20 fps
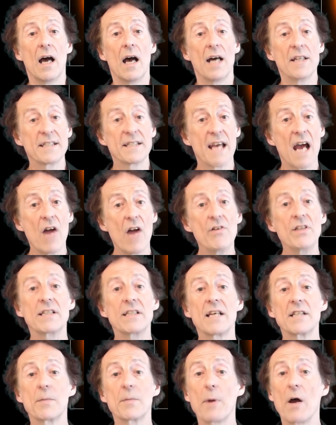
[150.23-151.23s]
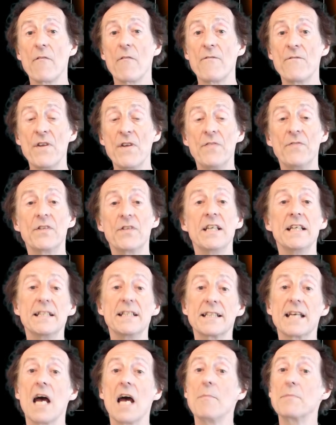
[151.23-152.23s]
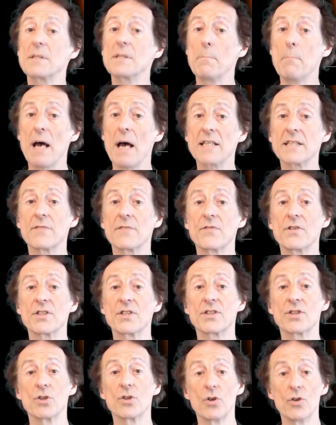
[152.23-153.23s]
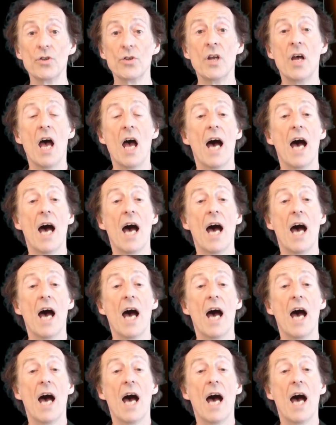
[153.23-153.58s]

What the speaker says: Antares has about 15 times the mass of the Sun,